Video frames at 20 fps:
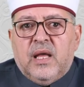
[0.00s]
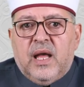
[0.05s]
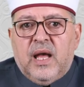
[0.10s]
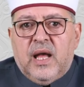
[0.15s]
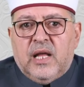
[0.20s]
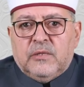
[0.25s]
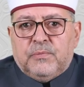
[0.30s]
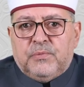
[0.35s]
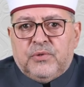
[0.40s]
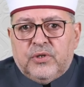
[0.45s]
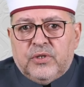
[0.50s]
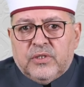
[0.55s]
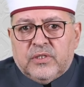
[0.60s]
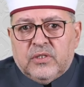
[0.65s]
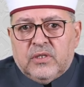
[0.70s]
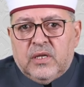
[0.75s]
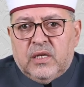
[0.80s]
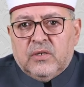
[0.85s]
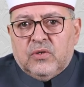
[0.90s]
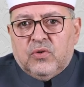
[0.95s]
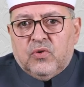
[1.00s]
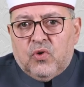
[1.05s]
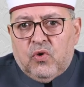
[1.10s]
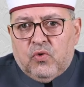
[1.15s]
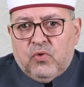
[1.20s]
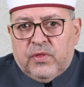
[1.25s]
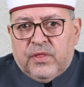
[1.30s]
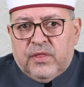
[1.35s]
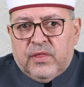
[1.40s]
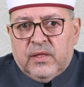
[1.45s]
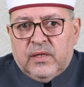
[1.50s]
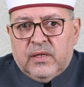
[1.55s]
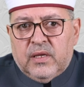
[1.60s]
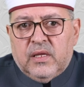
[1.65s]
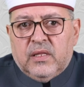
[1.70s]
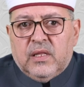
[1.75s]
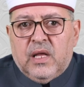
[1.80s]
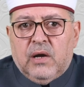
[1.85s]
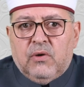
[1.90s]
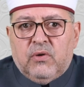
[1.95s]
and personal growth
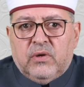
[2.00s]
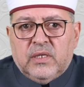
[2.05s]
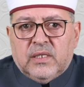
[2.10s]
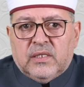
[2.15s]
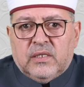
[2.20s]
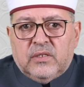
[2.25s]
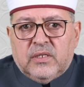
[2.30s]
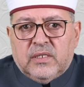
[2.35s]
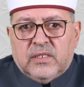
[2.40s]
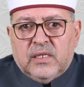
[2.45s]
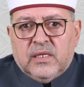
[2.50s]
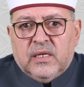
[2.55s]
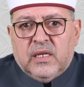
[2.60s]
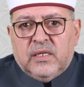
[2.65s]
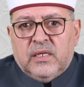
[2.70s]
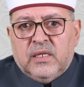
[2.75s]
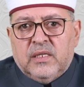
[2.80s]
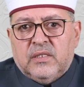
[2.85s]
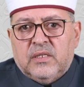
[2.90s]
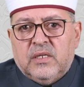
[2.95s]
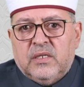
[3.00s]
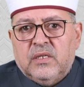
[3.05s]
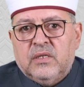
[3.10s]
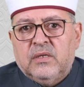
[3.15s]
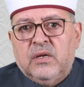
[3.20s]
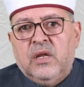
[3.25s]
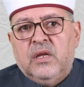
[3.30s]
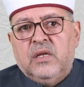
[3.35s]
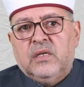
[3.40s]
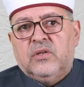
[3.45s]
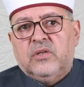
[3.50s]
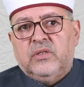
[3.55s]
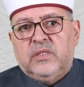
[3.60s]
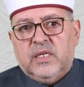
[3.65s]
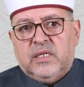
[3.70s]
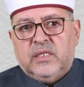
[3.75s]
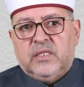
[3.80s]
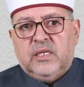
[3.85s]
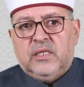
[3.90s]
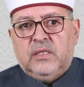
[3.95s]
in our increasingly
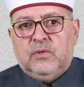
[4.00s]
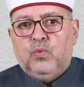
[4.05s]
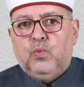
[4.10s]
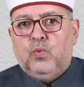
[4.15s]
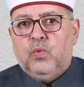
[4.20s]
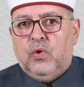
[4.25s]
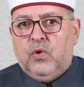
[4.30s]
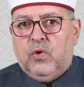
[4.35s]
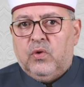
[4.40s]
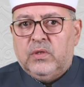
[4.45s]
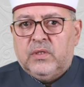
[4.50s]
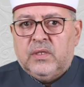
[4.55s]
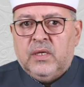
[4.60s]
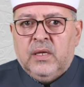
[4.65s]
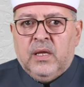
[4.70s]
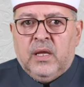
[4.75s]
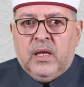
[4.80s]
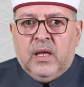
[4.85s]
interconnected world.